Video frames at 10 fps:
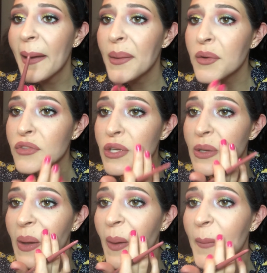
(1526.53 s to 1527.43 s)
I don't know if you can
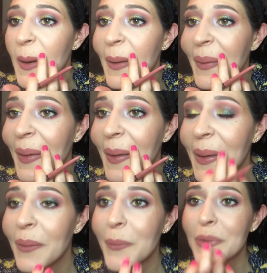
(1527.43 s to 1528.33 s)
tell, but it's like,
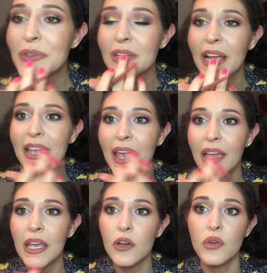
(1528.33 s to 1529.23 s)
it almost, I can't
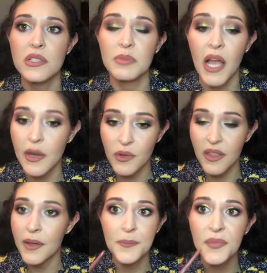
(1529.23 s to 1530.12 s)
get a crisp line with
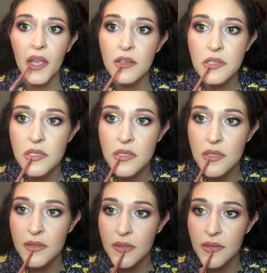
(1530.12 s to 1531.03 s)
it. It's just,
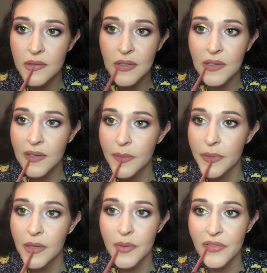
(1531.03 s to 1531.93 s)
I don't know, it's hard,
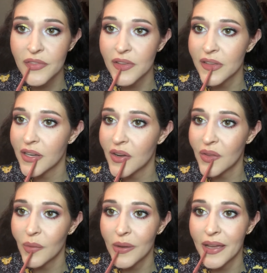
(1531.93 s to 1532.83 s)
but I'm gonna fill in all
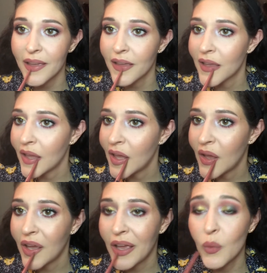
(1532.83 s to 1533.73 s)
the way,
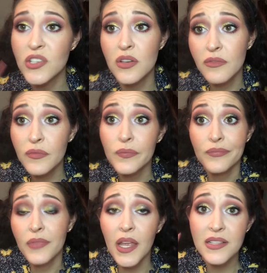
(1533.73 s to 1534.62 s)
which
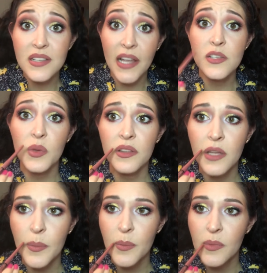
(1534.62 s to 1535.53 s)
it's nice with a
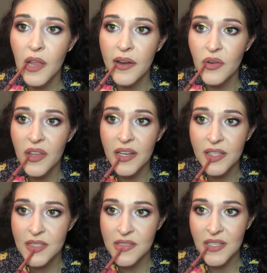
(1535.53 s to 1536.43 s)
lip liner that
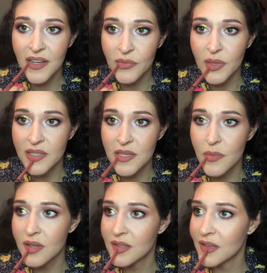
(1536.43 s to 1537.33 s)
is as soft because it
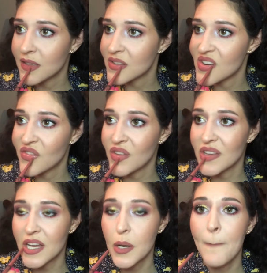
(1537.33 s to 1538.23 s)
makes it easier to fill
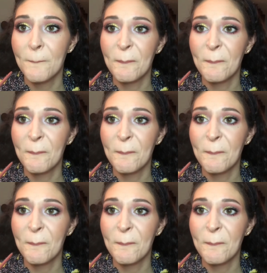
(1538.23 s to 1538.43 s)
it in.